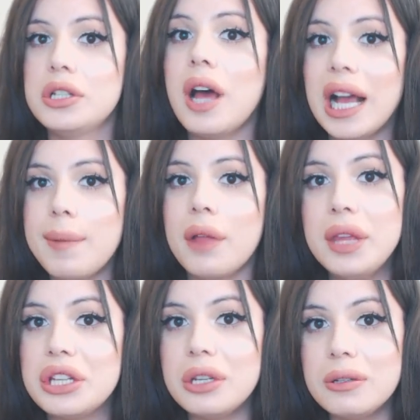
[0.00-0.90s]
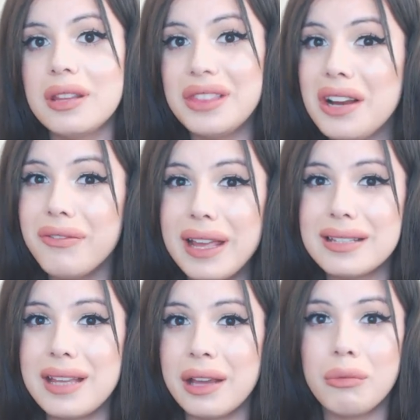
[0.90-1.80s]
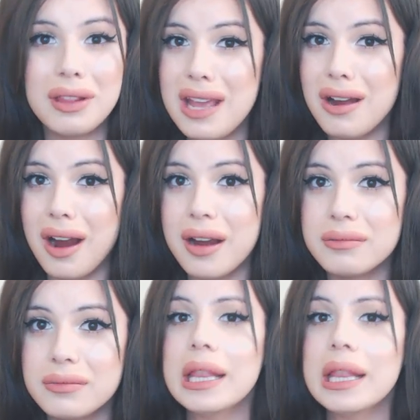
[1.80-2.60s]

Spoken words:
to talk about the issues that they're facing where they are.